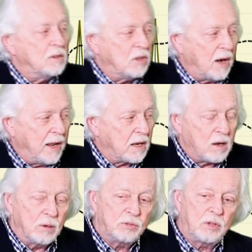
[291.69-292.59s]
Today it
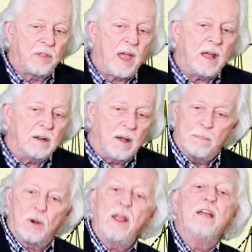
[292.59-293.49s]
goes to that
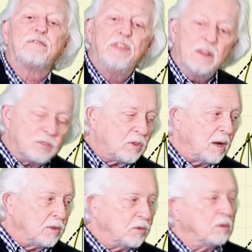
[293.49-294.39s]
number. If this
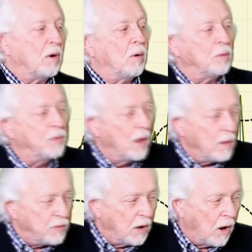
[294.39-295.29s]
doesn't hold,
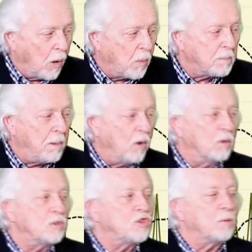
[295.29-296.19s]
the lower
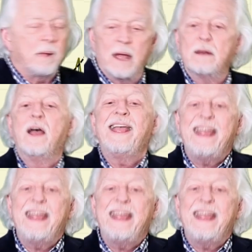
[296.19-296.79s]
Bollinger Band.